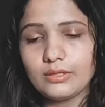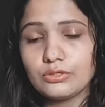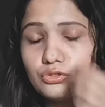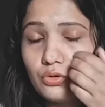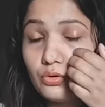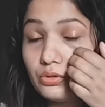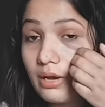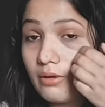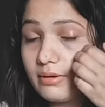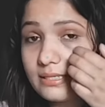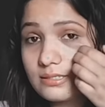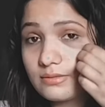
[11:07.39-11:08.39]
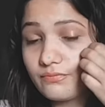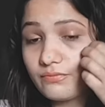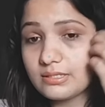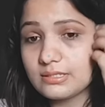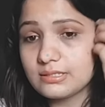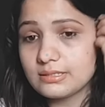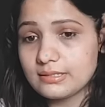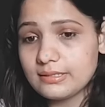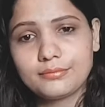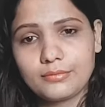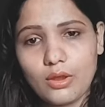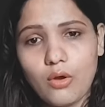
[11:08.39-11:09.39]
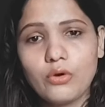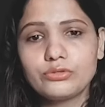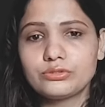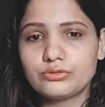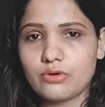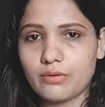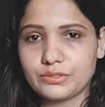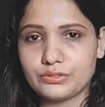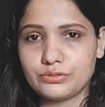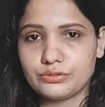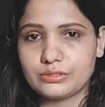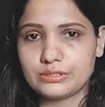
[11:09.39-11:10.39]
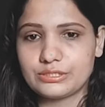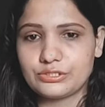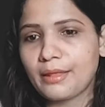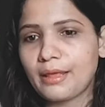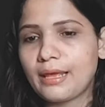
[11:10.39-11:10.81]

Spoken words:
So now let's first see autotrophic nutrition.